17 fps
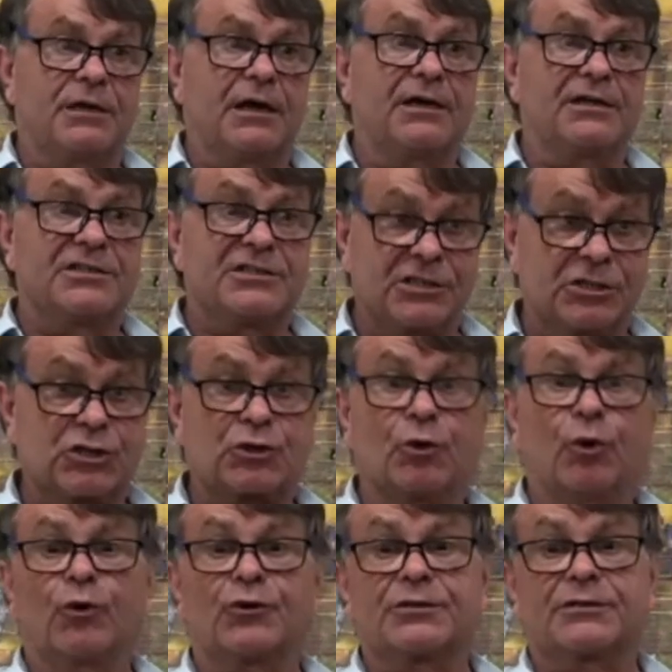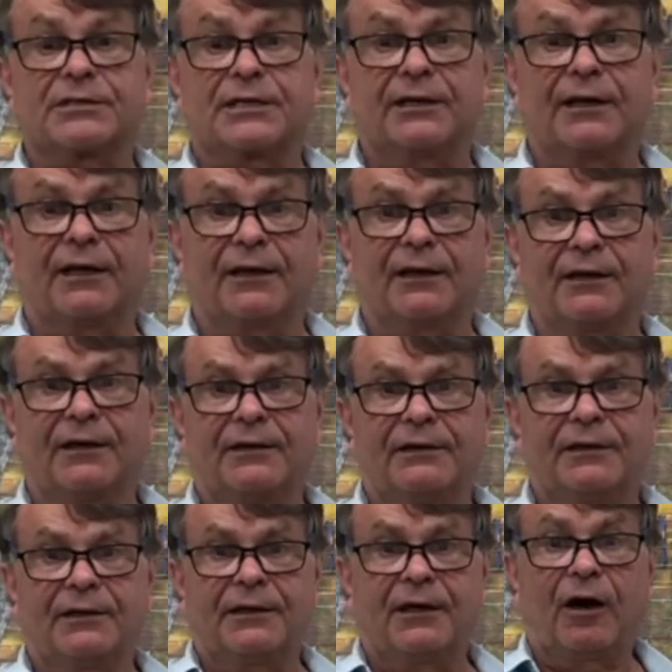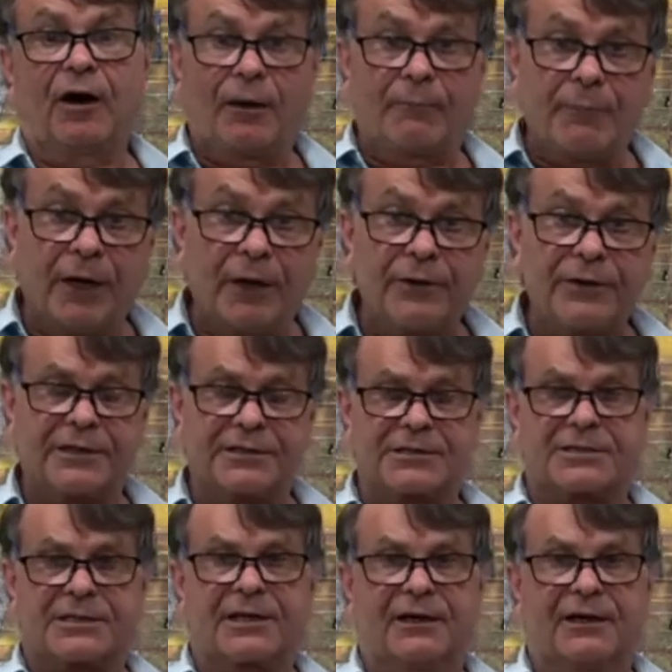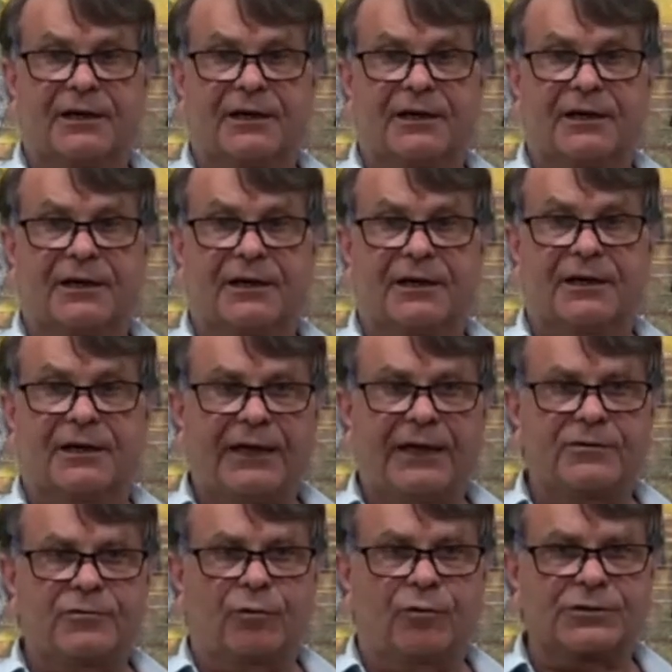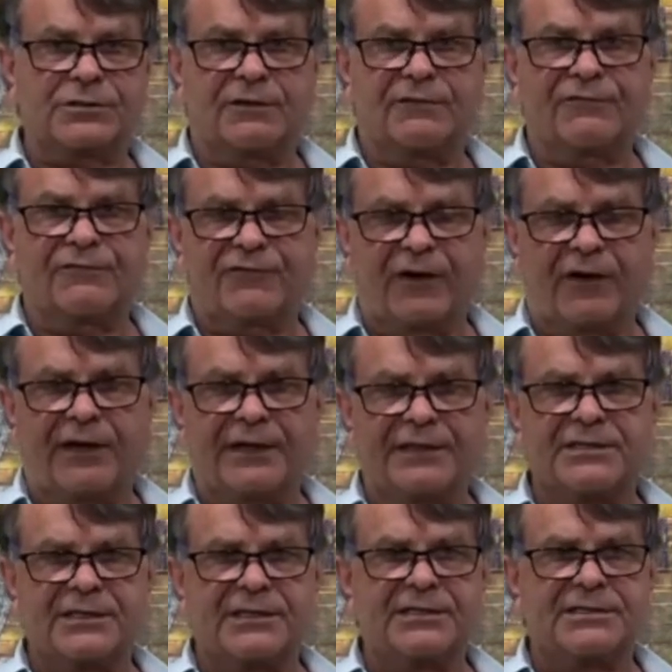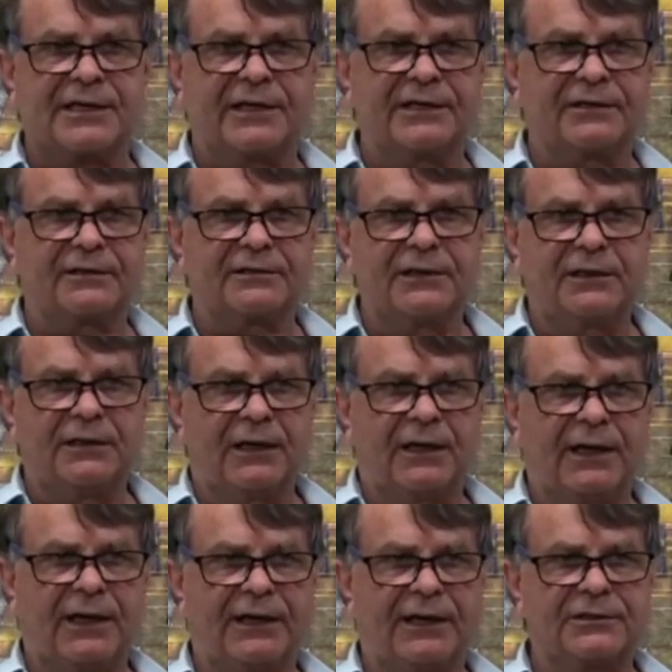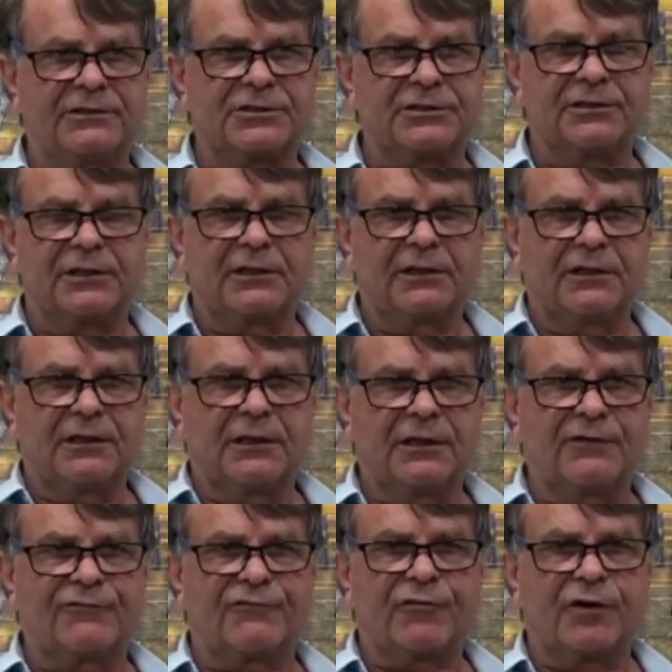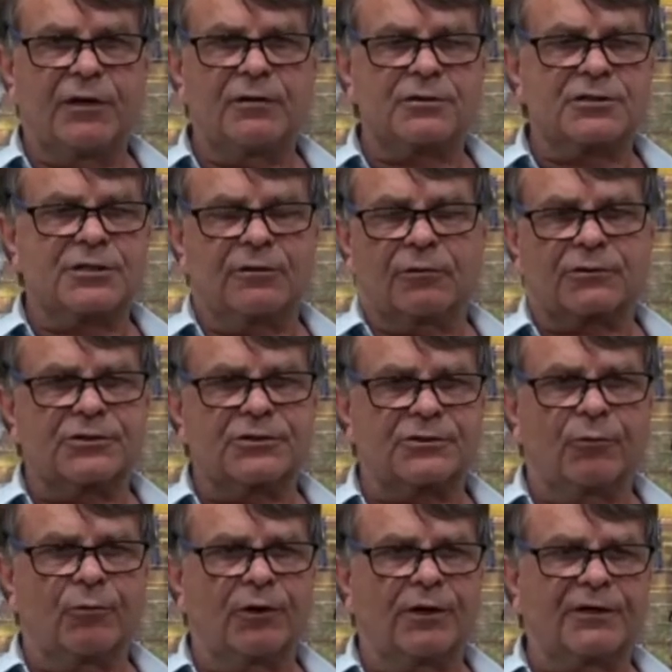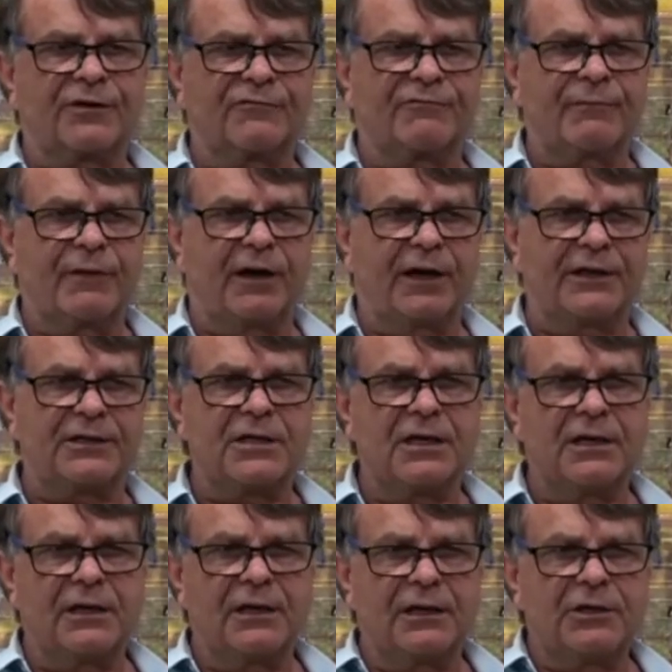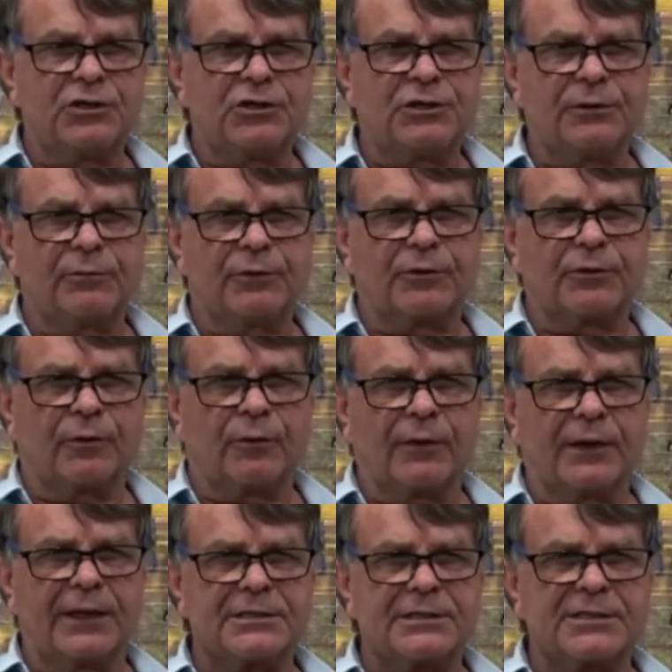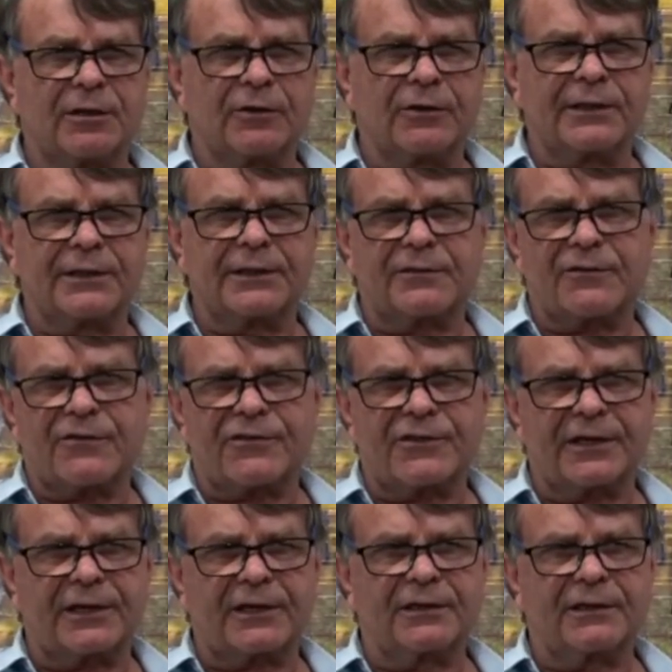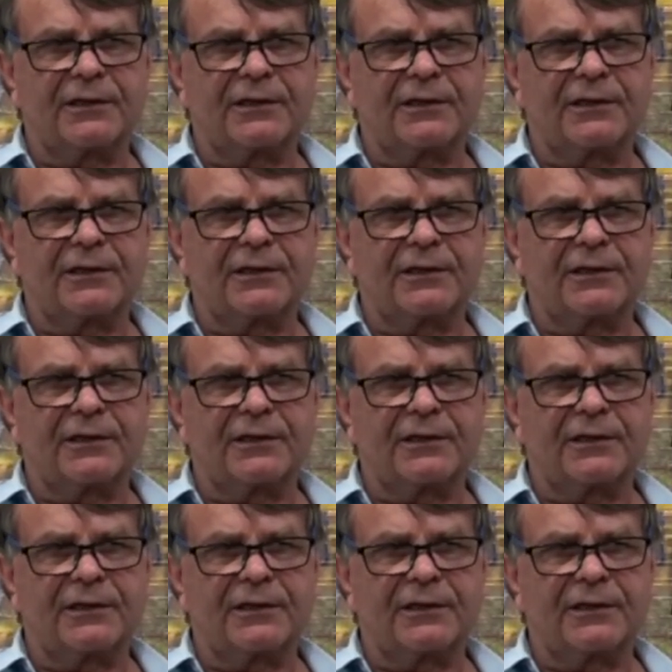discordant color, harmonious color, and also fine detail. And if Rose looked at a work of mine, she would always look at it and think,